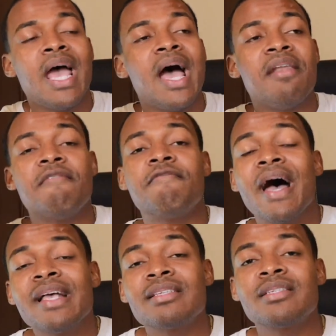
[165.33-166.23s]
and
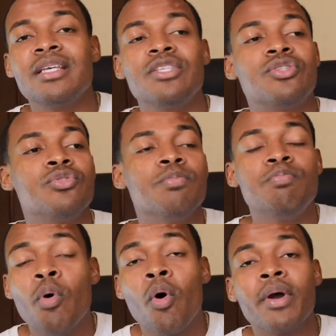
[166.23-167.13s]
invest into
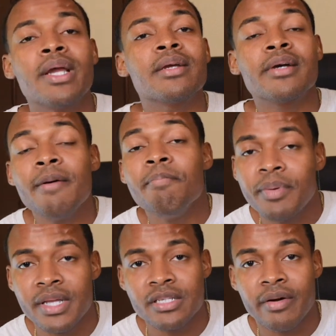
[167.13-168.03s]
boring companies,